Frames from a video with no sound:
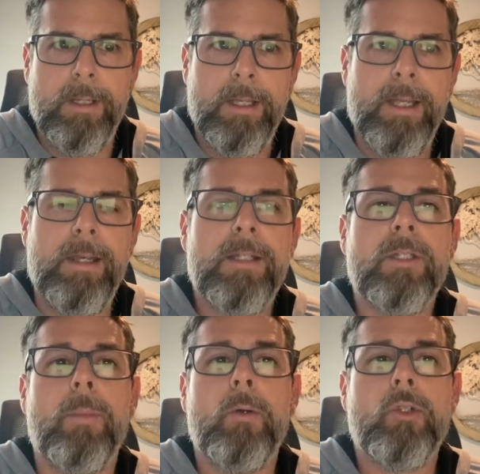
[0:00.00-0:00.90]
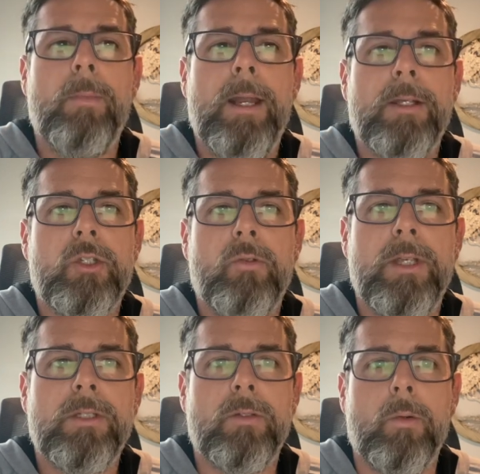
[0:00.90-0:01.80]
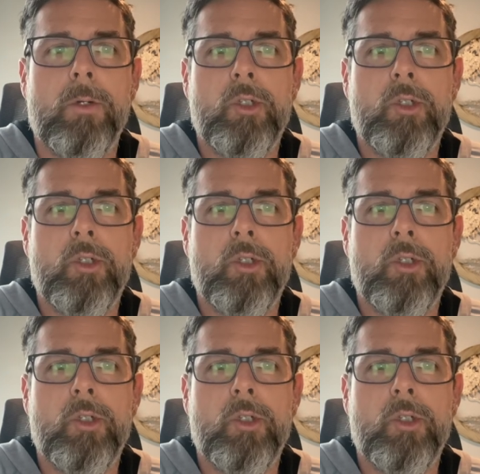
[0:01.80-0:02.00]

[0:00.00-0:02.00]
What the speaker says: and is the post-traumatic stress disorder